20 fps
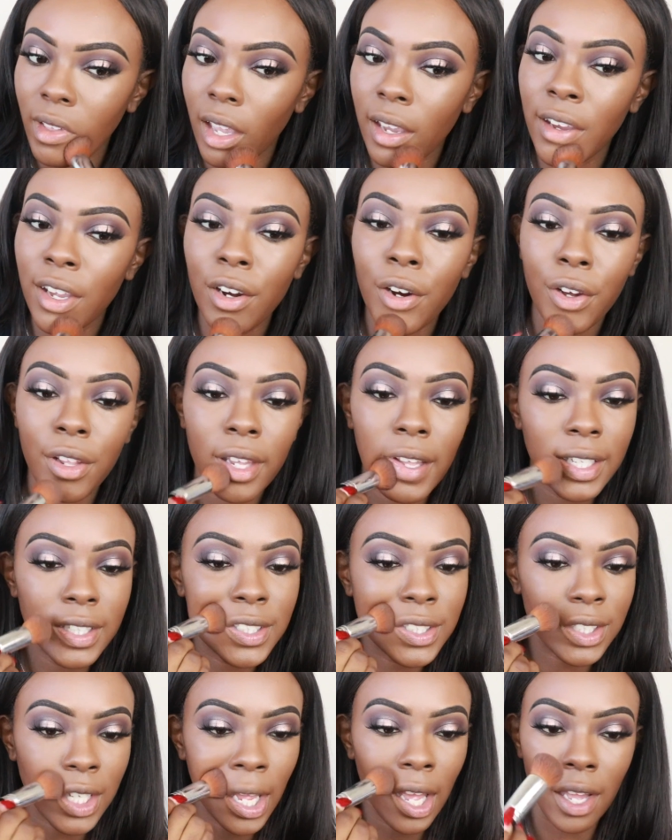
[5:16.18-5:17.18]
and you know,
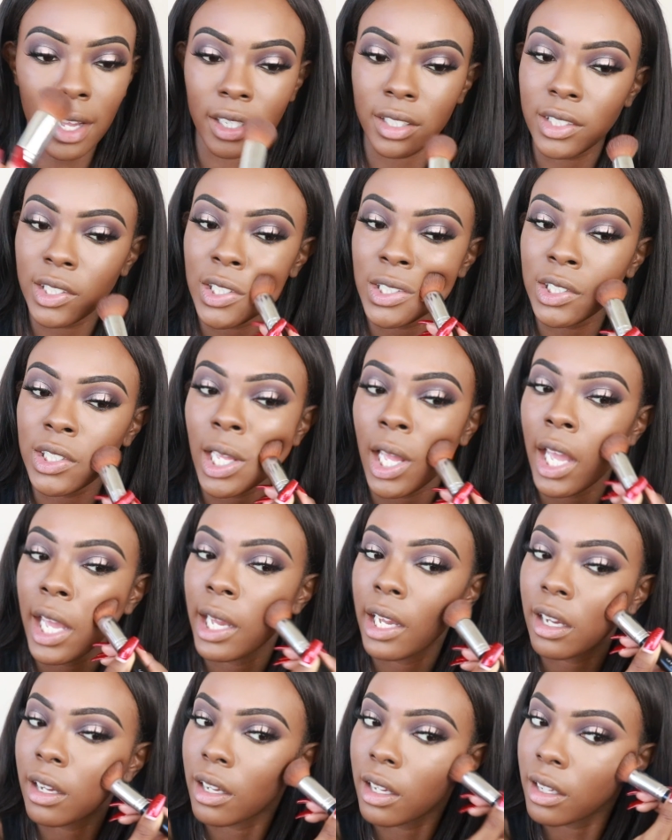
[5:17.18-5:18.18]
that sucks because,
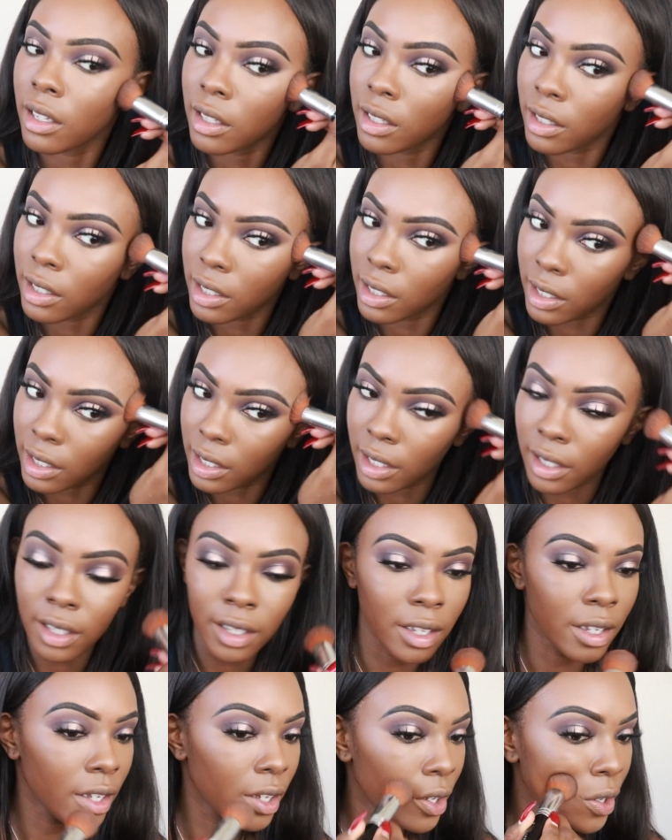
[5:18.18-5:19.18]
like,
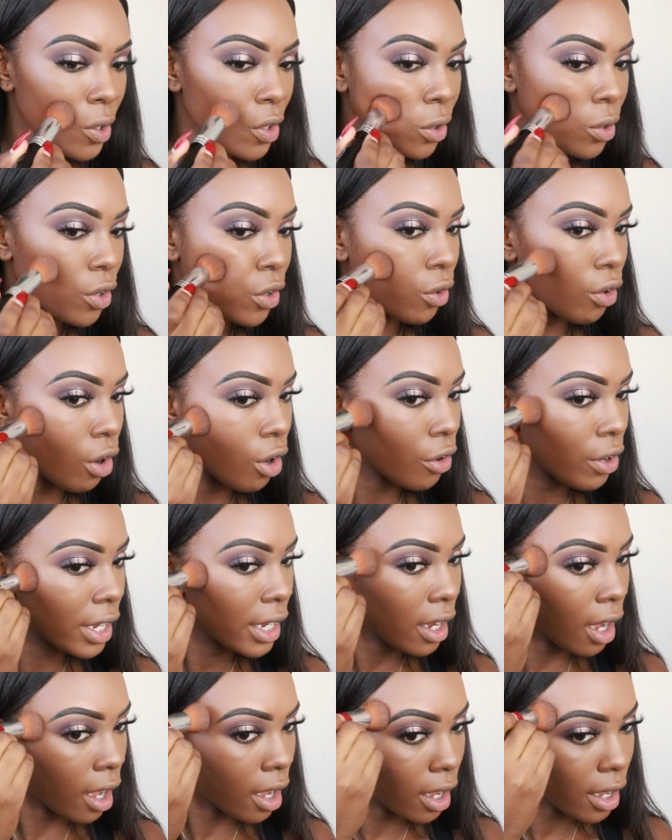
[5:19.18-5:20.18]

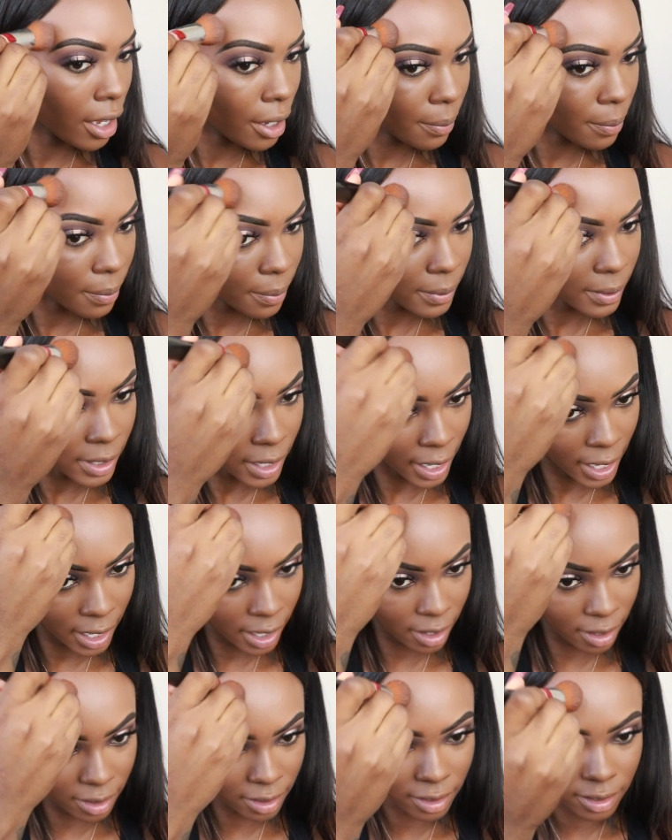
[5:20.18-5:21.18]
growing up,
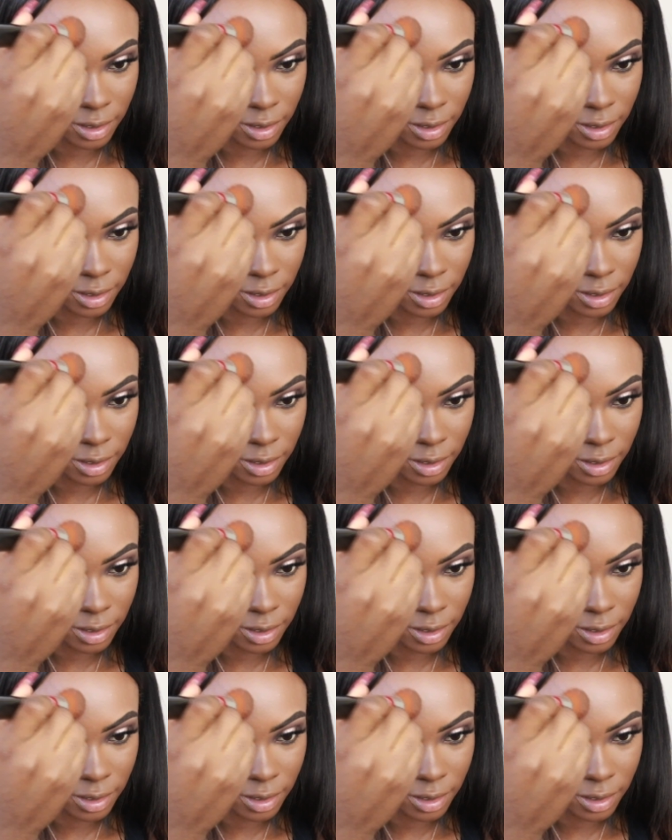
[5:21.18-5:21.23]
like,